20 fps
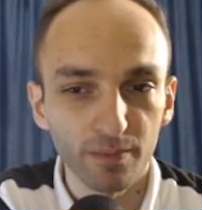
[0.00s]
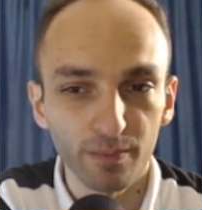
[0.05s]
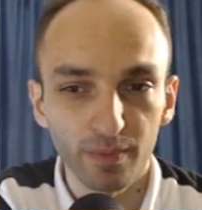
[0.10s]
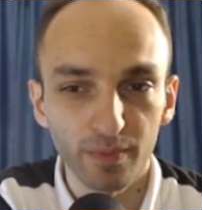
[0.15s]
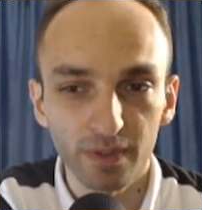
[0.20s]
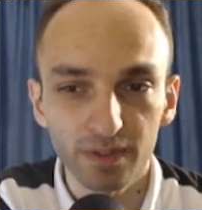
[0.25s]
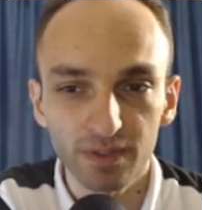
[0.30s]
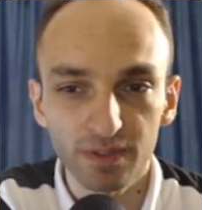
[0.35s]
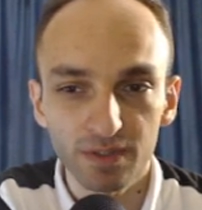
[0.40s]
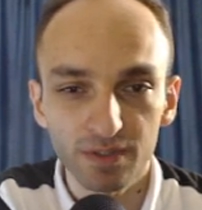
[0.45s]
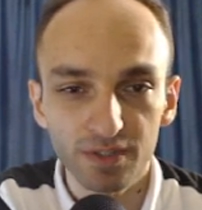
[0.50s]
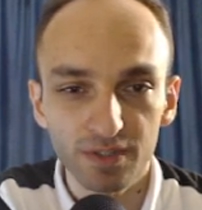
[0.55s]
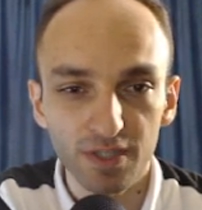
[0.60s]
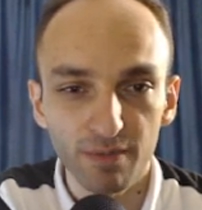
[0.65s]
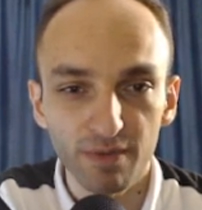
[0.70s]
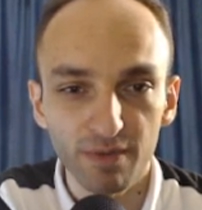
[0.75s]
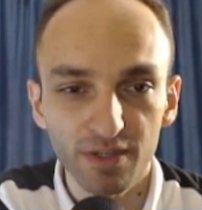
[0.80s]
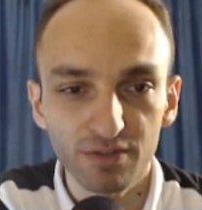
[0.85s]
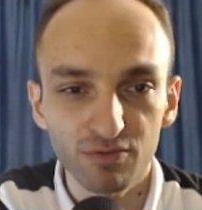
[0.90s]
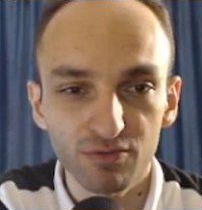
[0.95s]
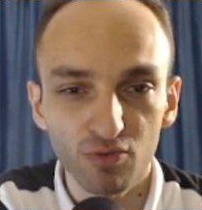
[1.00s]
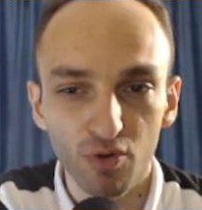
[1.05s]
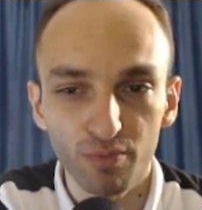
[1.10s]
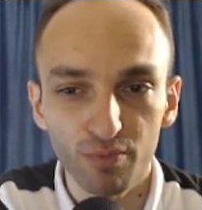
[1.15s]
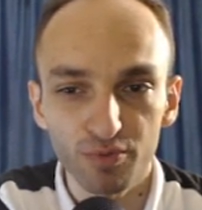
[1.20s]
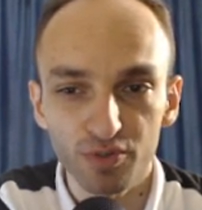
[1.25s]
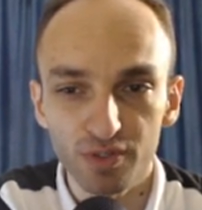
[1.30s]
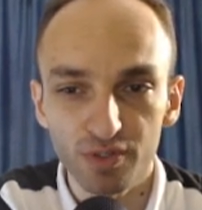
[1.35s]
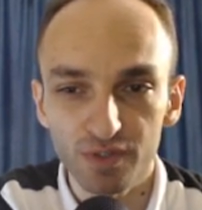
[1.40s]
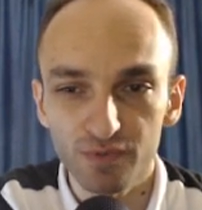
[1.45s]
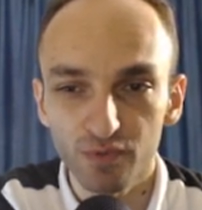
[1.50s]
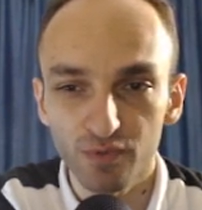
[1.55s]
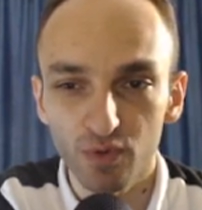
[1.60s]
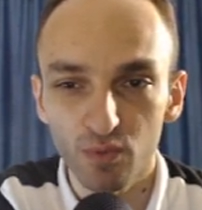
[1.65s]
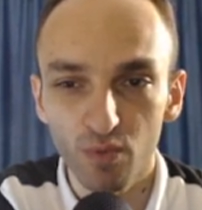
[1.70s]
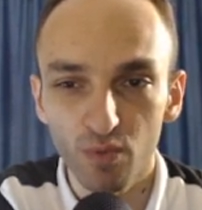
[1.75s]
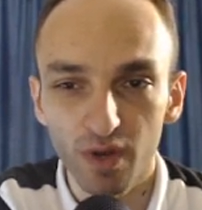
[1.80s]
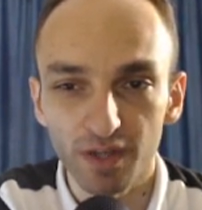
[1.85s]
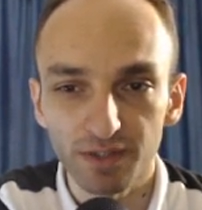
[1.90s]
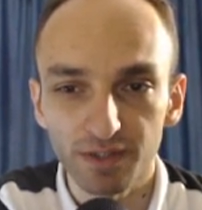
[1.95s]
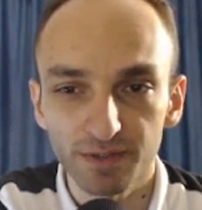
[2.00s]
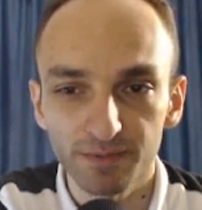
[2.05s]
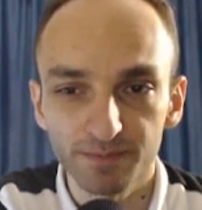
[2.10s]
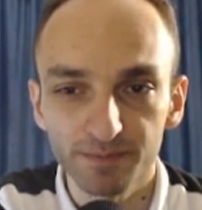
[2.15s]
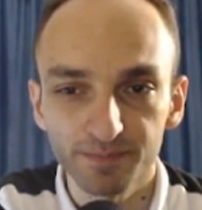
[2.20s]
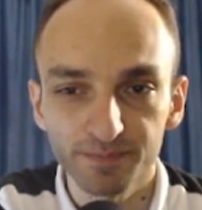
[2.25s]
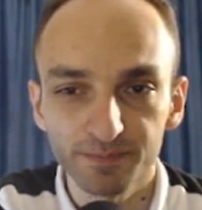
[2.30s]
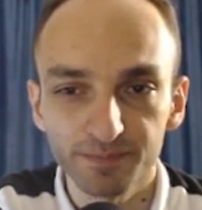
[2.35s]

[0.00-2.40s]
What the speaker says: but some extra options for white.